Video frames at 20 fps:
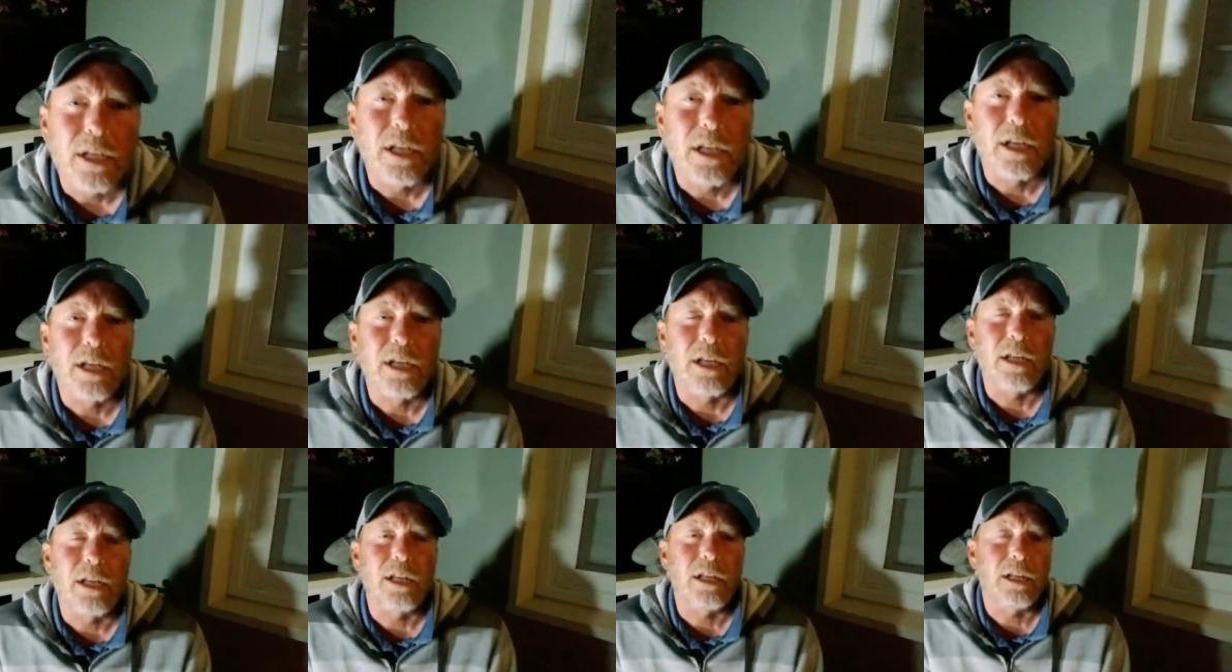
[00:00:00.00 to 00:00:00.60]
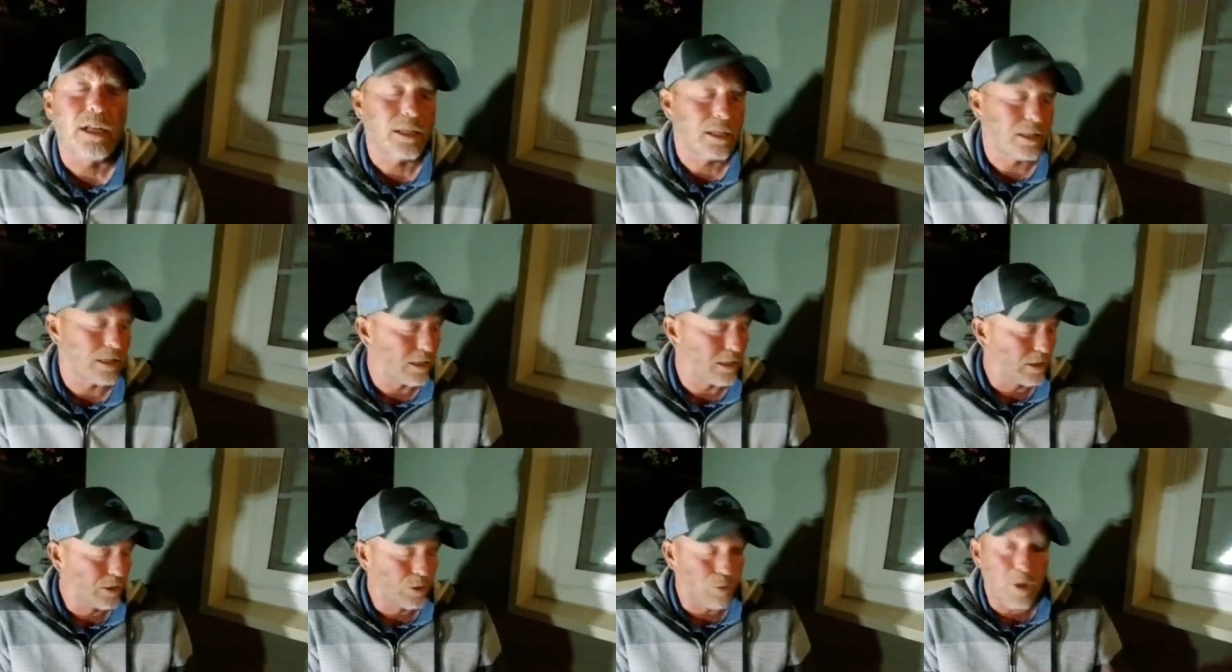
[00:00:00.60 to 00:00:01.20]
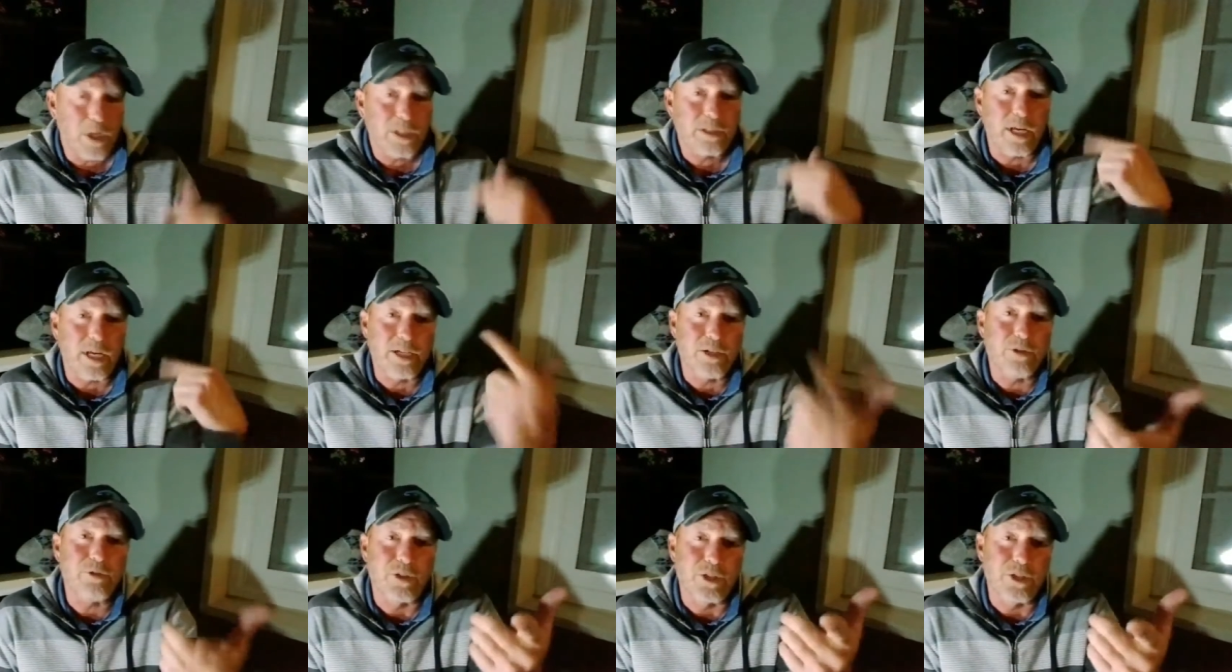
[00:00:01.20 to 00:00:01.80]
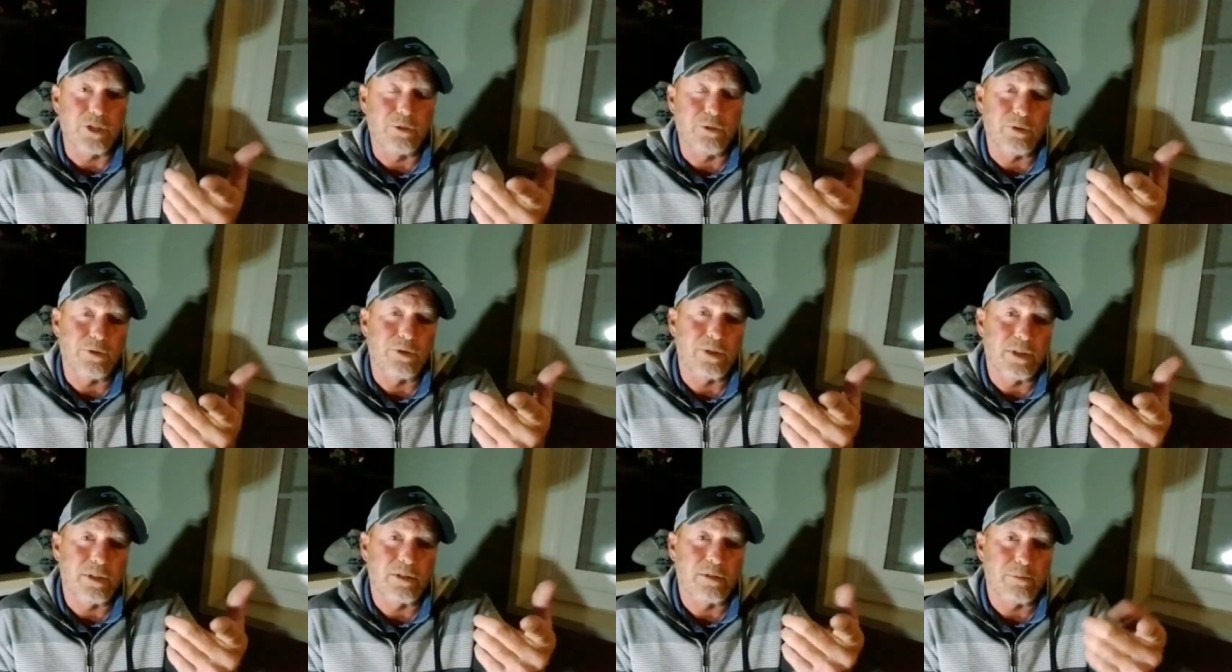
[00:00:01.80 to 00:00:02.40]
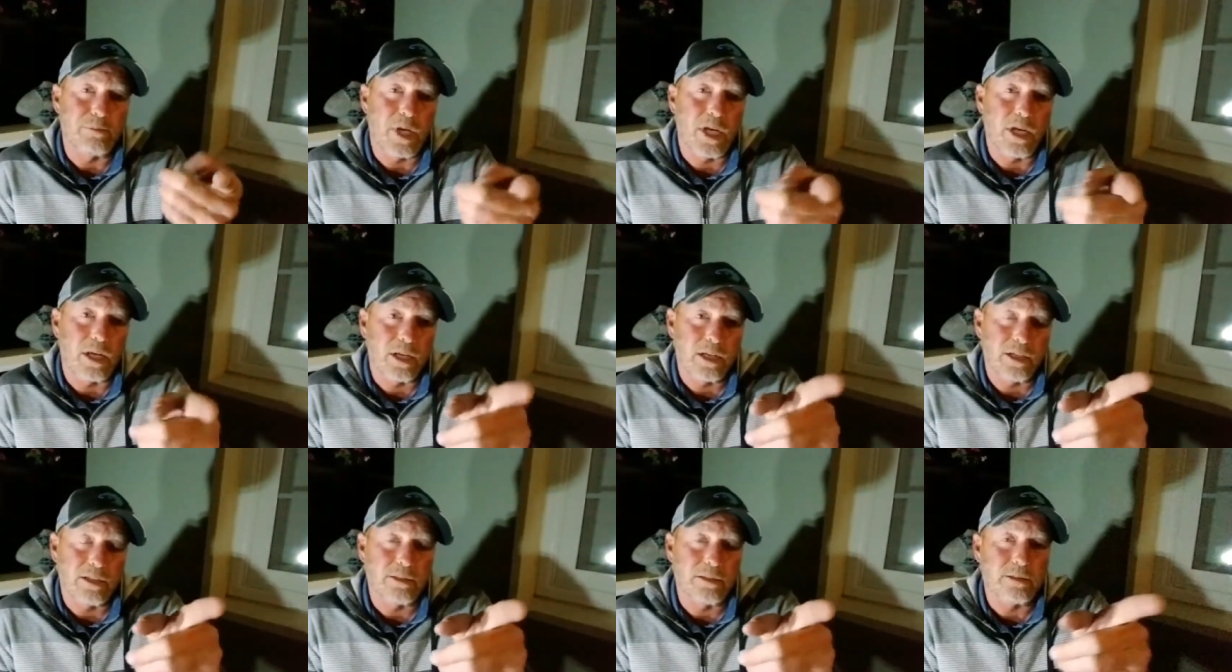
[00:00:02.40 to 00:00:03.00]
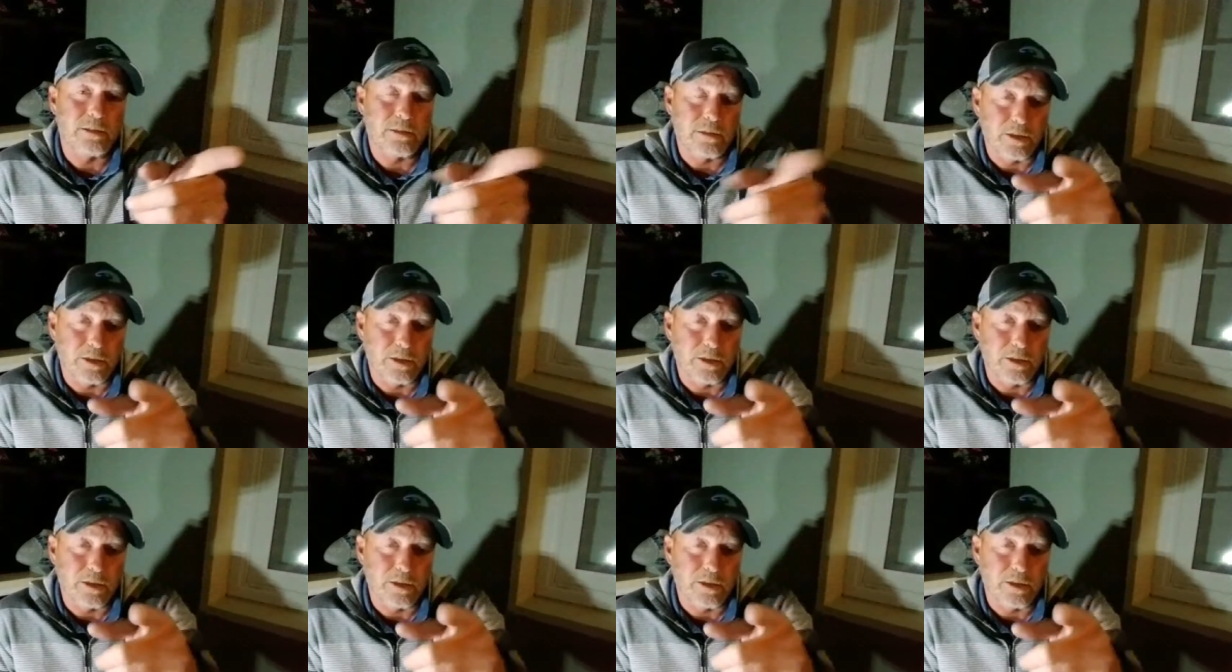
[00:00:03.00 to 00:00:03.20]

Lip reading: The ones I usually use is it's